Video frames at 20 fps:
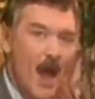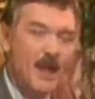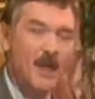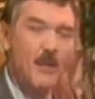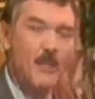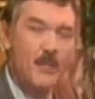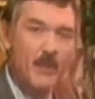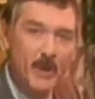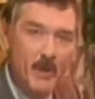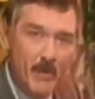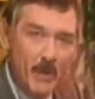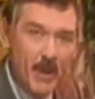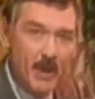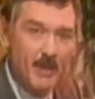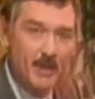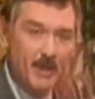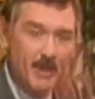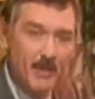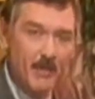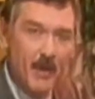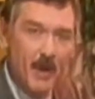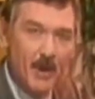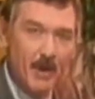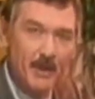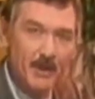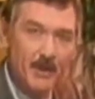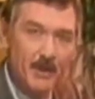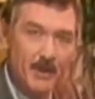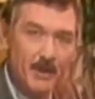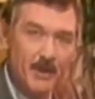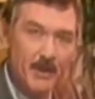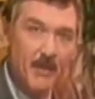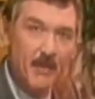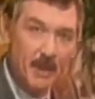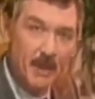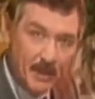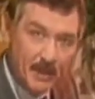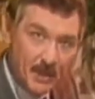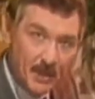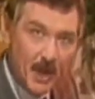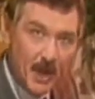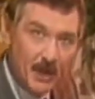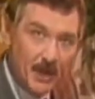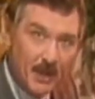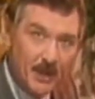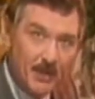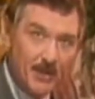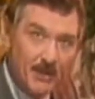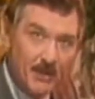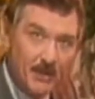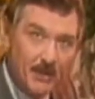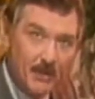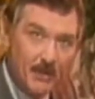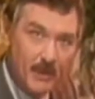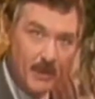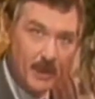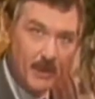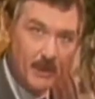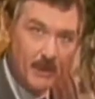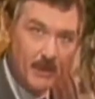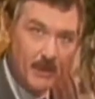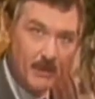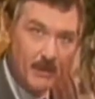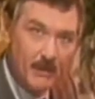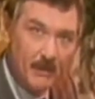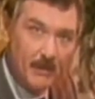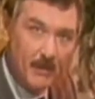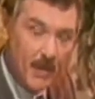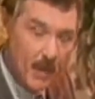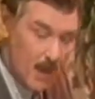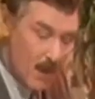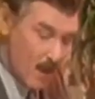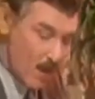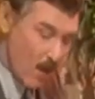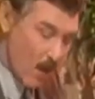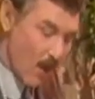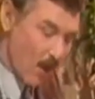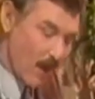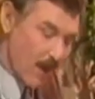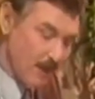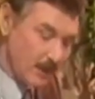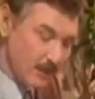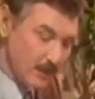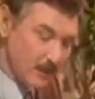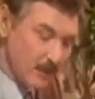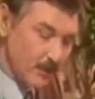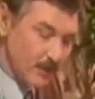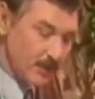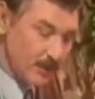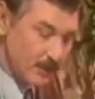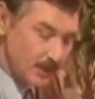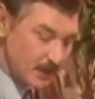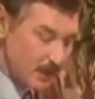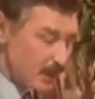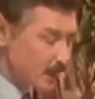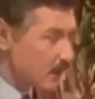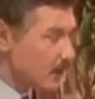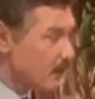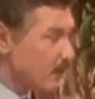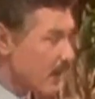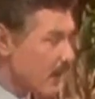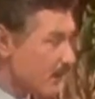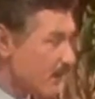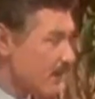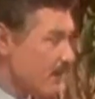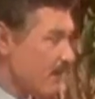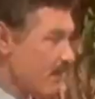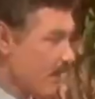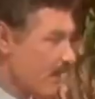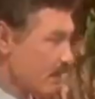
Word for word: I can rearrange the boxes to make the chart easier to read. All I do is grab the